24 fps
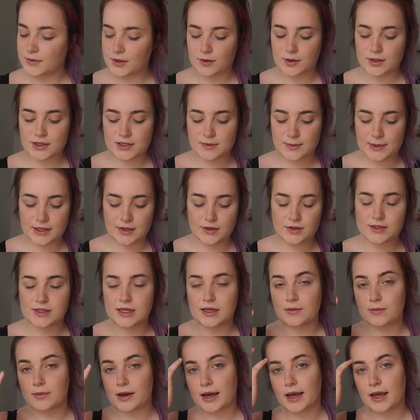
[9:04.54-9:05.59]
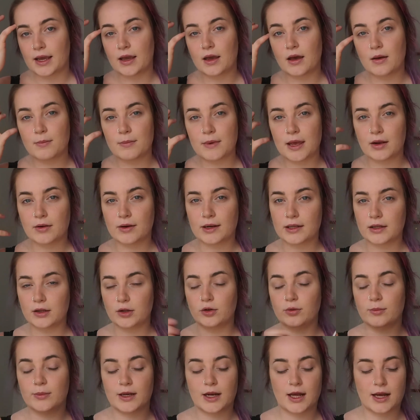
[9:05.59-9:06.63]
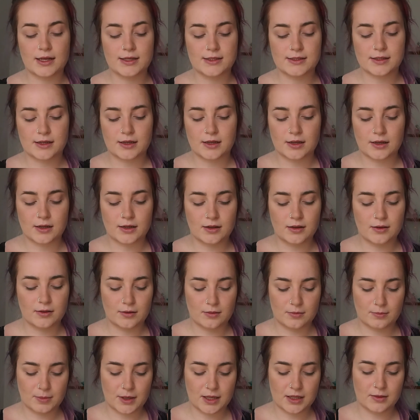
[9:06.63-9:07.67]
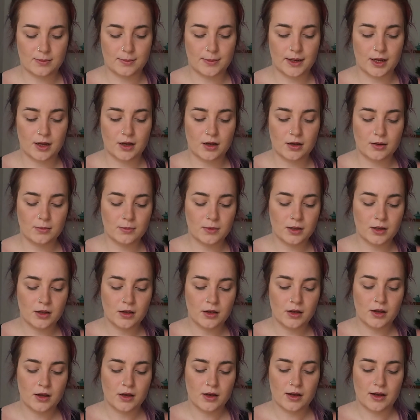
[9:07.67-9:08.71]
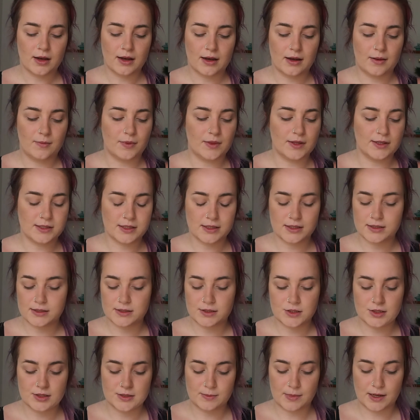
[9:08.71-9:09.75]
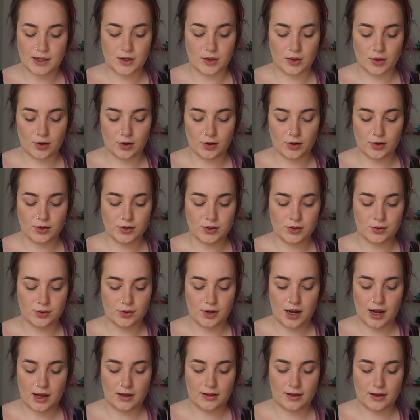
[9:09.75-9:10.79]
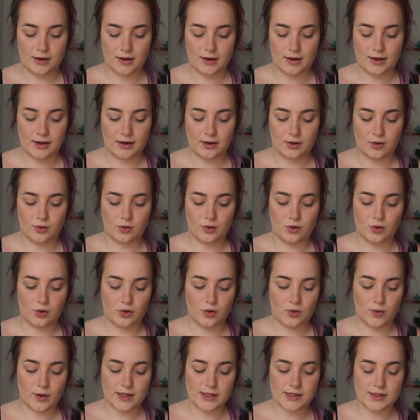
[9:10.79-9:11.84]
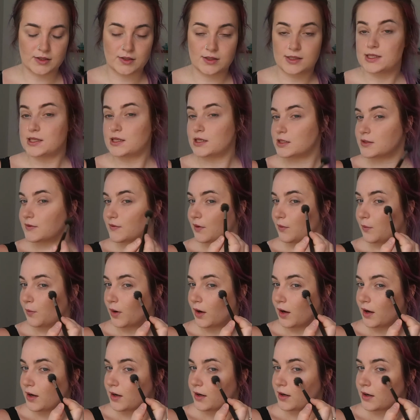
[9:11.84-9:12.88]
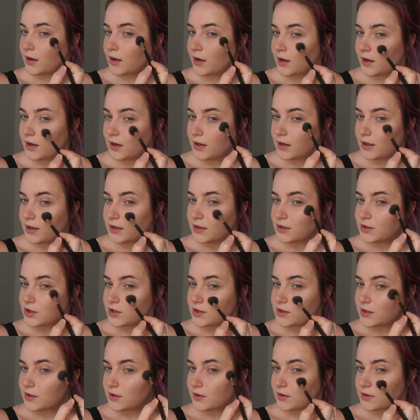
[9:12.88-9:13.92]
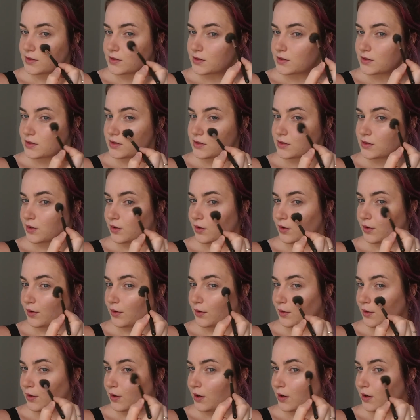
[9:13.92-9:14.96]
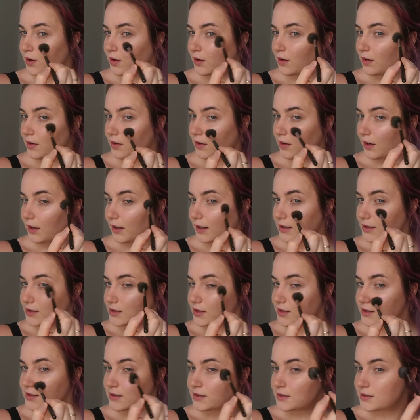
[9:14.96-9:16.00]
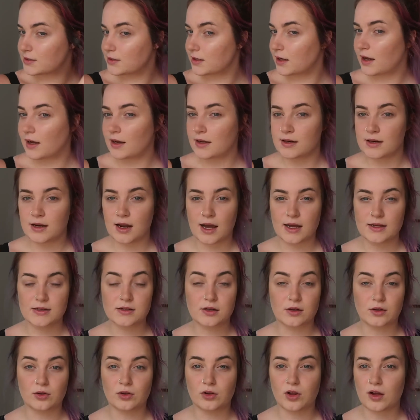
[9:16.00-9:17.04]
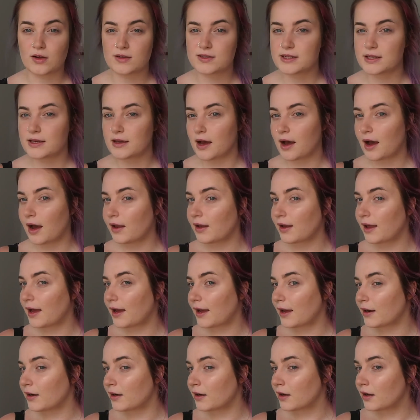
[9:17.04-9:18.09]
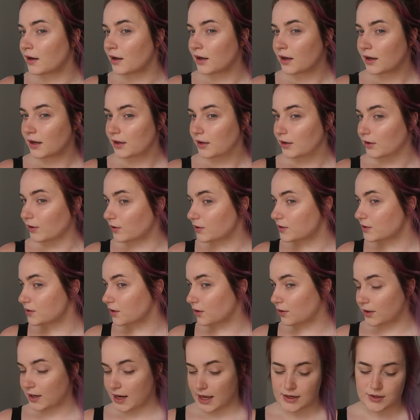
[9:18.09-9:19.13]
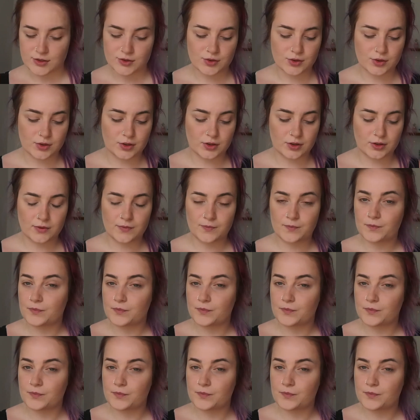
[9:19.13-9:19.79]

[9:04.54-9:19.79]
going to be using my Mary Luminizer by The Balm. This is just my go-to highlighter. I always use this for work. It just looks so, like, it's just a nice glossy highlight. It looks so natural.